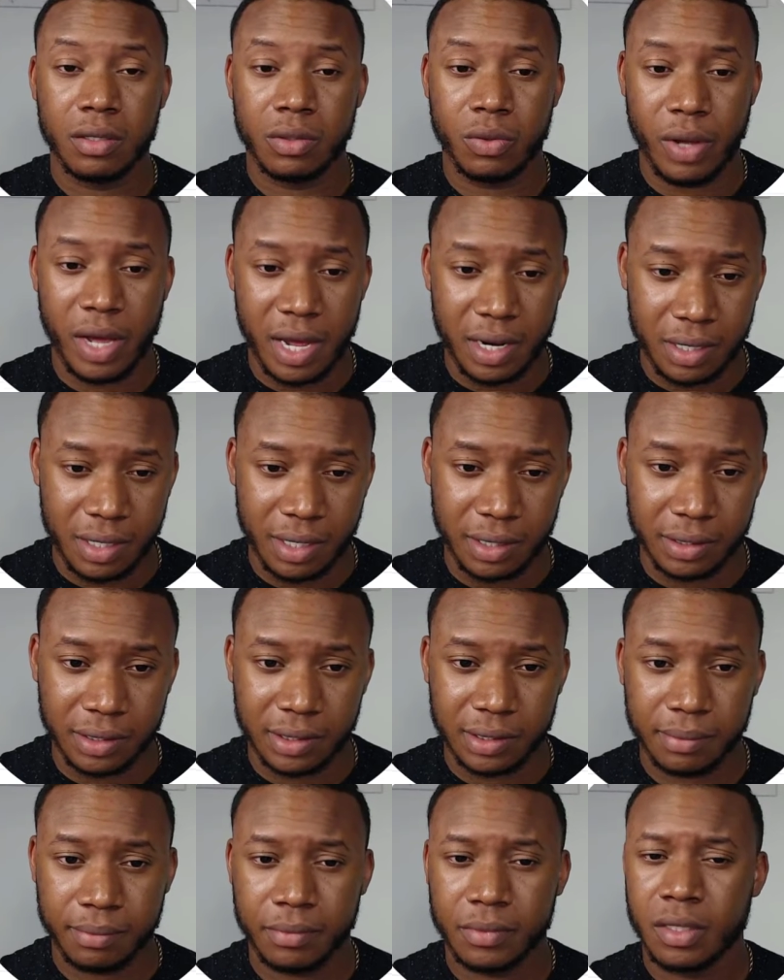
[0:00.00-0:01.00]
to add
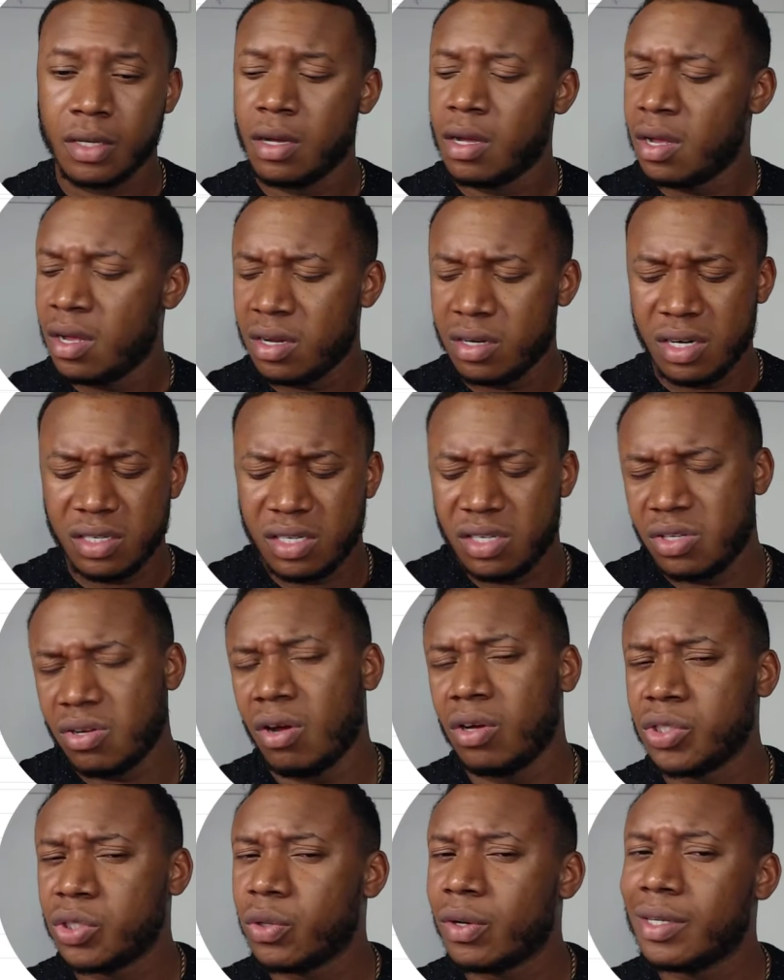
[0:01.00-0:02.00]
this. This is
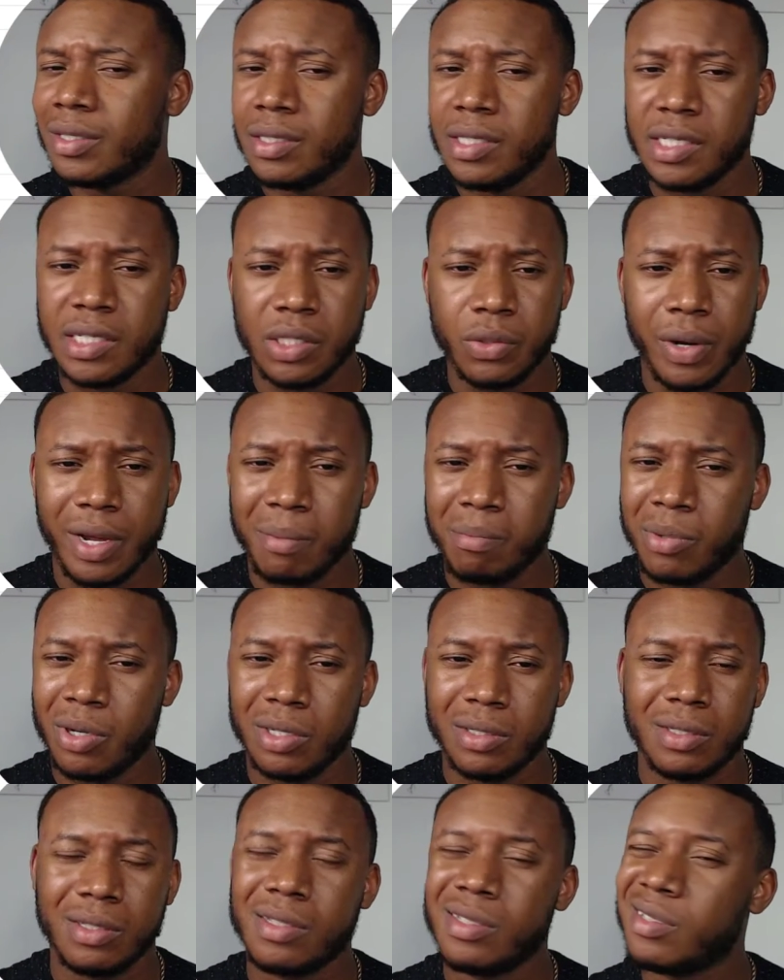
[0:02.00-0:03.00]
also a neat trick, but
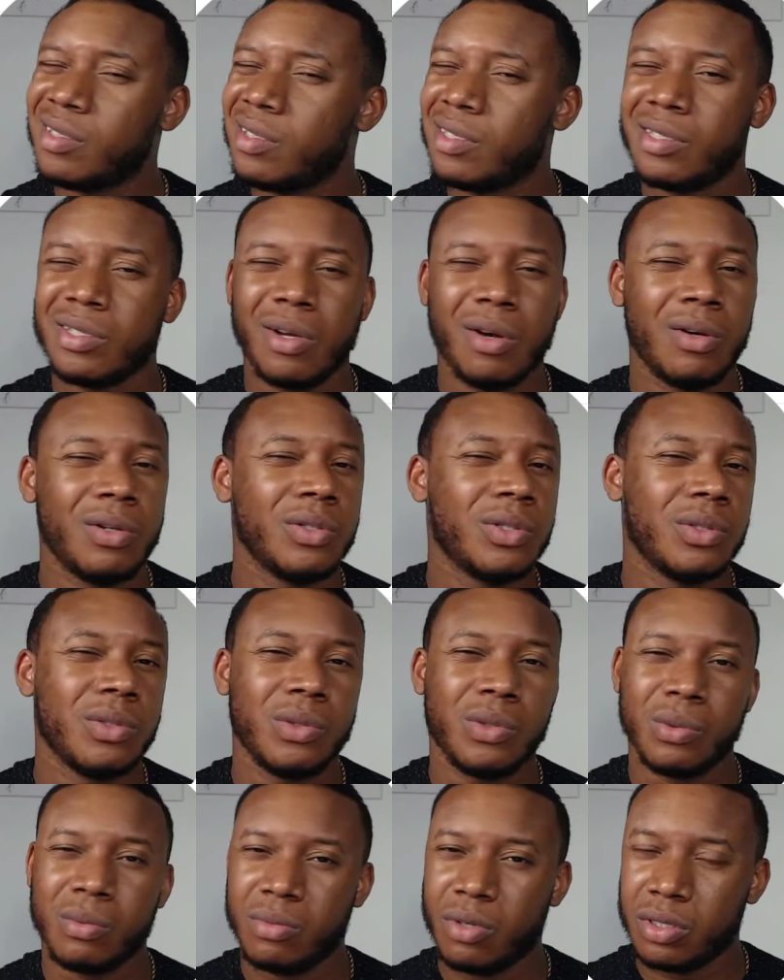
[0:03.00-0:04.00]
it's also
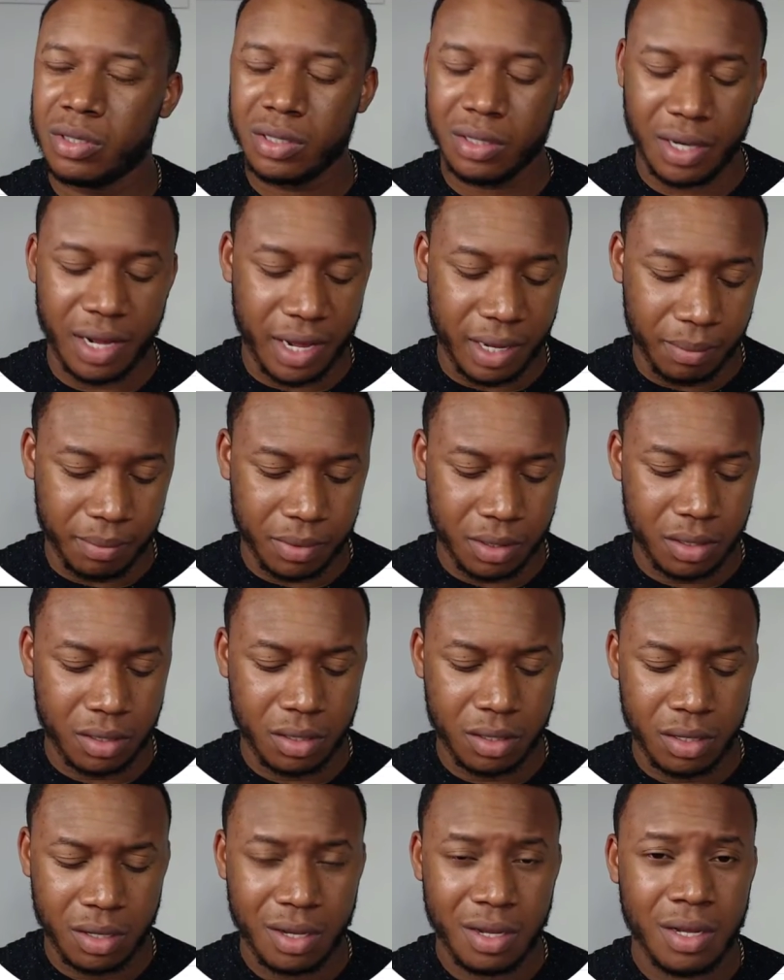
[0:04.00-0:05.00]
too much time.
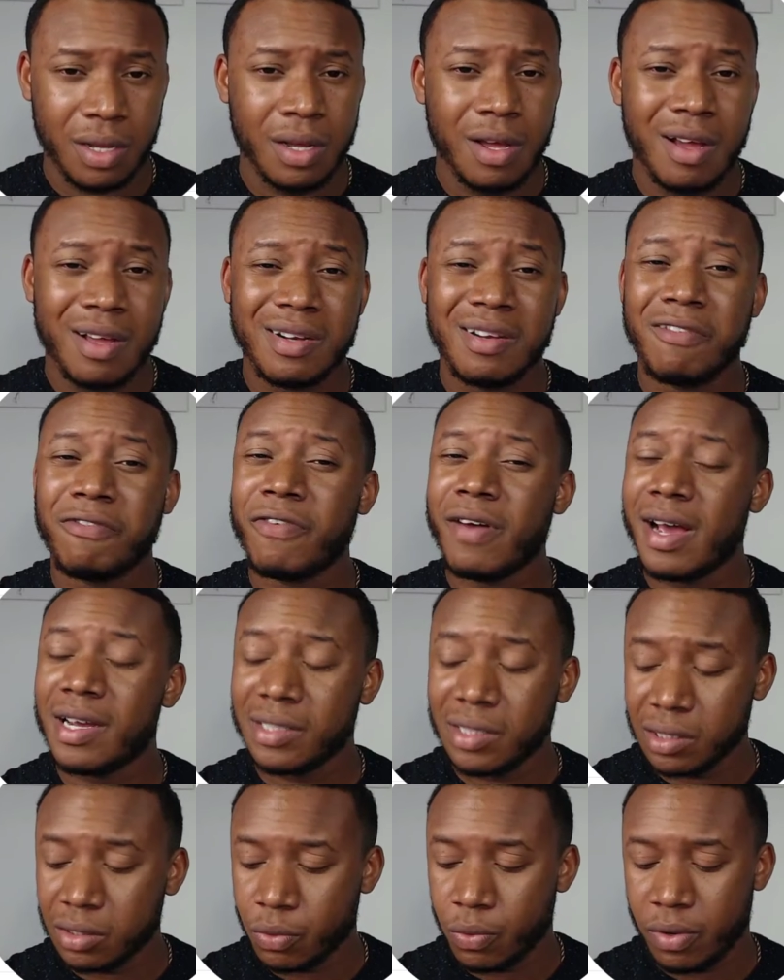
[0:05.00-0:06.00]
The
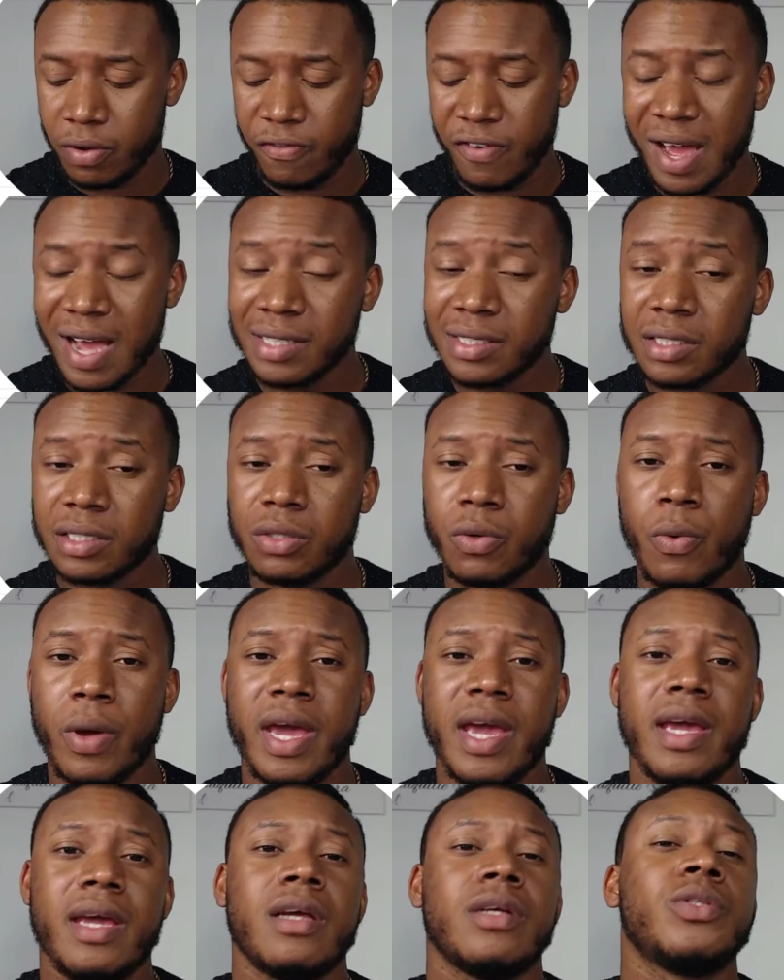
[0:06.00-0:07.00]
fastest
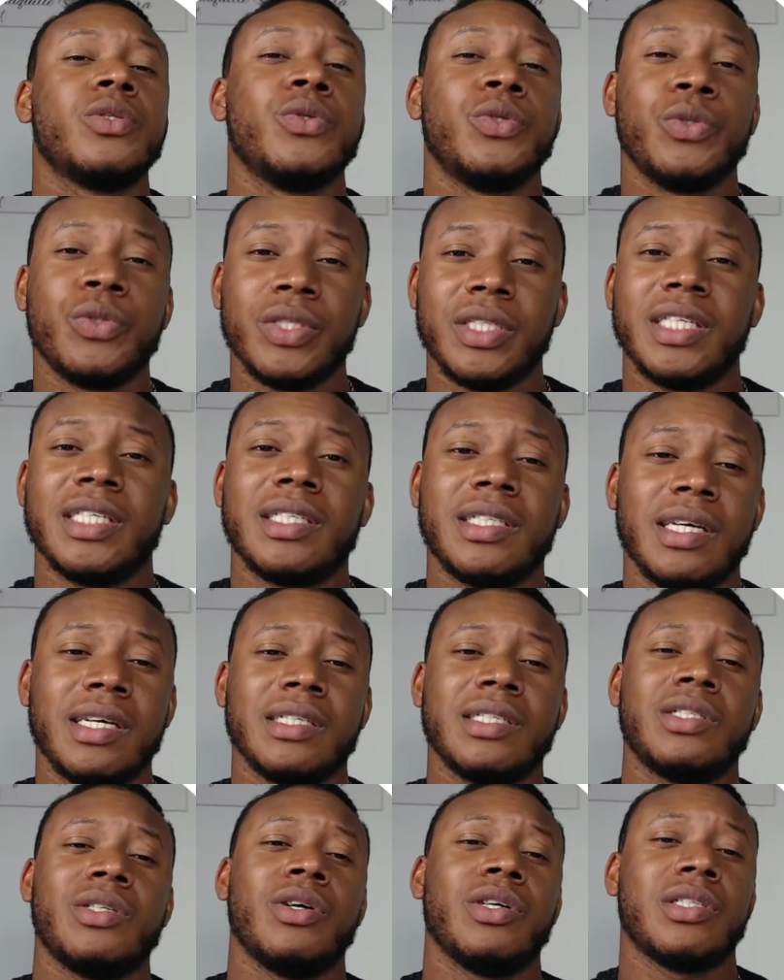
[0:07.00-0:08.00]
way to do this
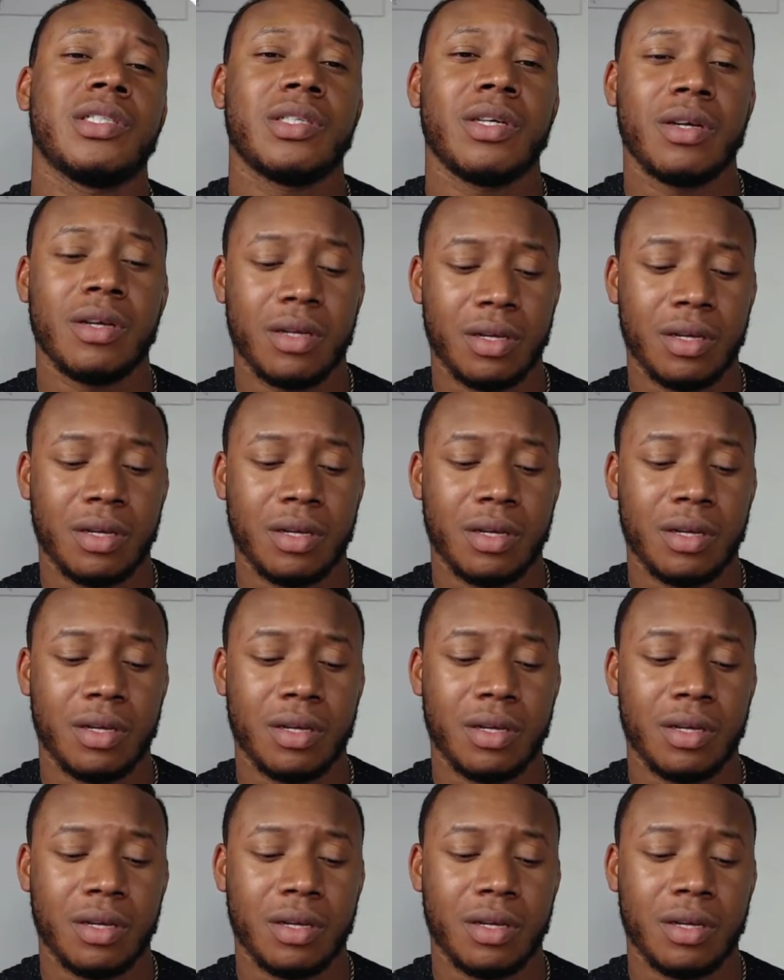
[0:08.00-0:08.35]
is just